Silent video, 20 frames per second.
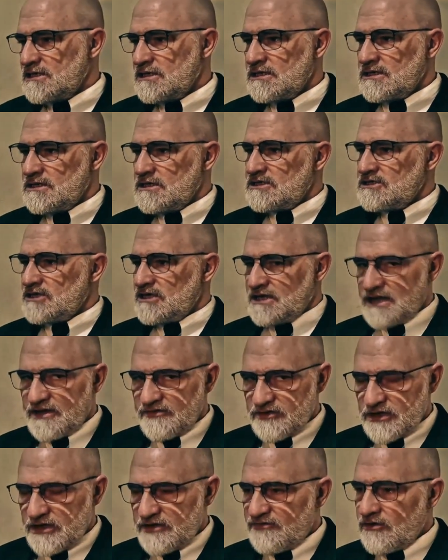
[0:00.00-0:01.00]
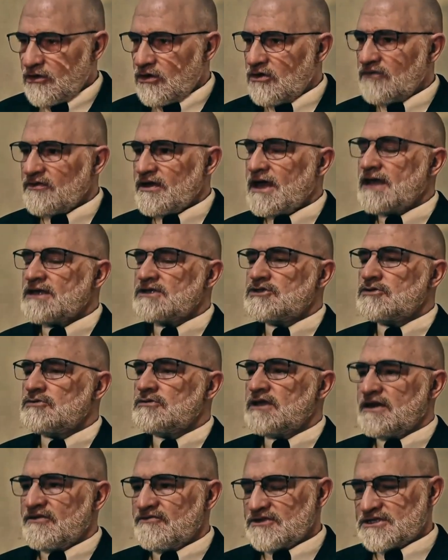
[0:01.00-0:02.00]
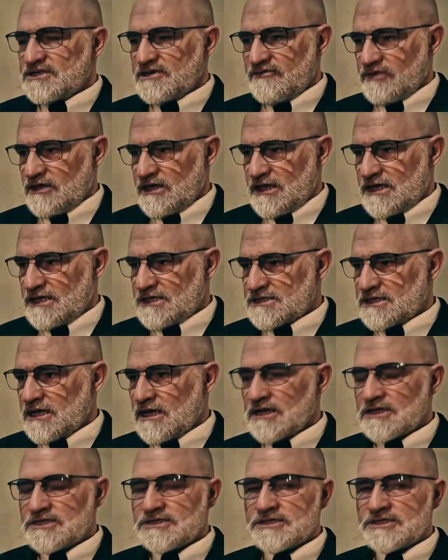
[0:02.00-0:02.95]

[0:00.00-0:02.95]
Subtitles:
to never evolve, and to never civilize. Honestly,